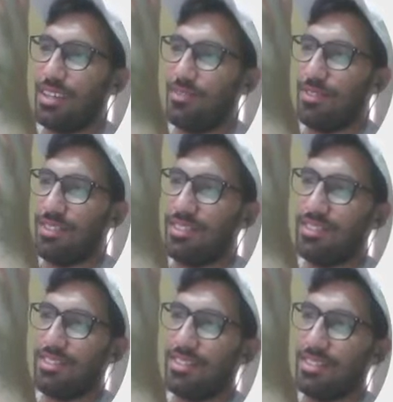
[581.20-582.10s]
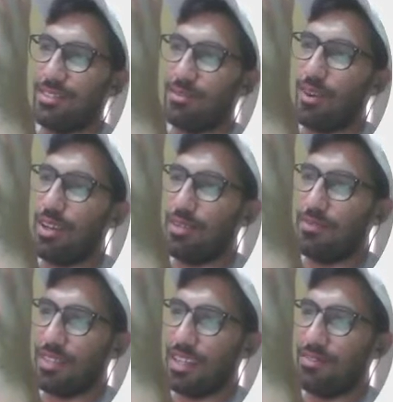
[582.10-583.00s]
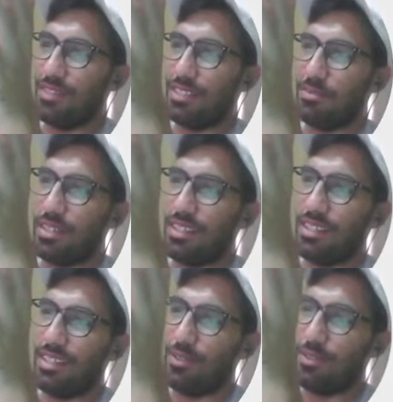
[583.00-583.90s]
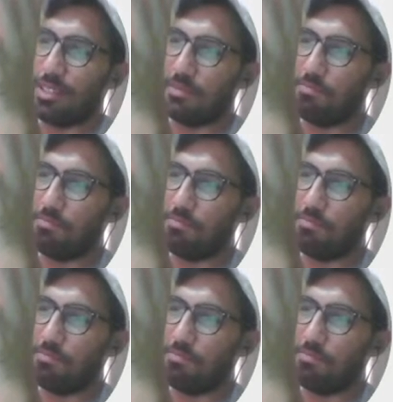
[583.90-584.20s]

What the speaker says: for this column we have these many data only.